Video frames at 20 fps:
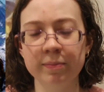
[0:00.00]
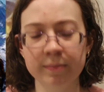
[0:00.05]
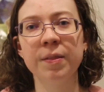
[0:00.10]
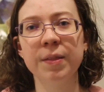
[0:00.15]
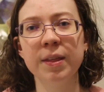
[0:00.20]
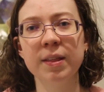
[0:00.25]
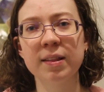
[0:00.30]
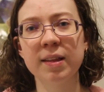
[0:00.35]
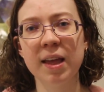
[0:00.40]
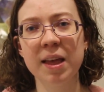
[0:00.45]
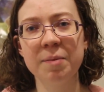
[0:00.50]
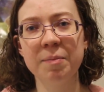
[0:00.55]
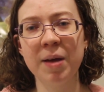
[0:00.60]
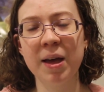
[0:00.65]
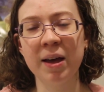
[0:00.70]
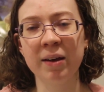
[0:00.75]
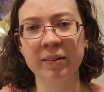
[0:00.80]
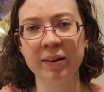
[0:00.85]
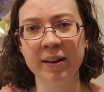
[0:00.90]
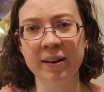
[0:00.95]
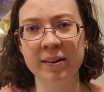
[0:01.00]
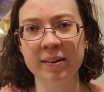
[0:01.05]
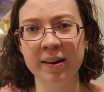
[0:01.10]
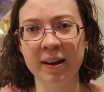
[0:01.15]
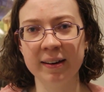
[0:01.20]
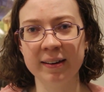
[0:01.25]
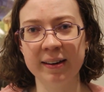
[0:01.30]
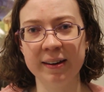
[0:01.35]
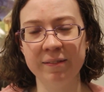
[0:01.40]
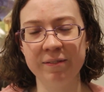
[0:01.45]
This came out in
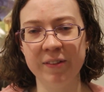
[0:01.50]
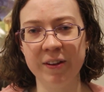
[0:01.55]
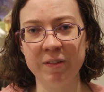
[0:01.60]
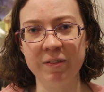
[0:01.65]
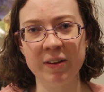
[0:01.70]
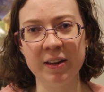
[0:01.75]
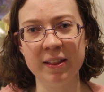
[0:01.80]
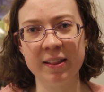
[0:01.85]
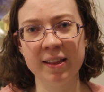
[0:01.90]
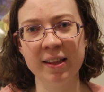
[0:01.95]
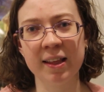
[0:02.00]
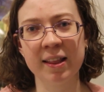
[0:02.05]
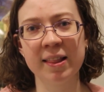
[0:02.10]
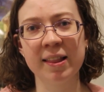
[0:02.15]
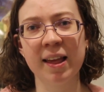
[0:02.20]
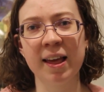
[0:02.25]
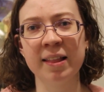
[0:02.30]
1956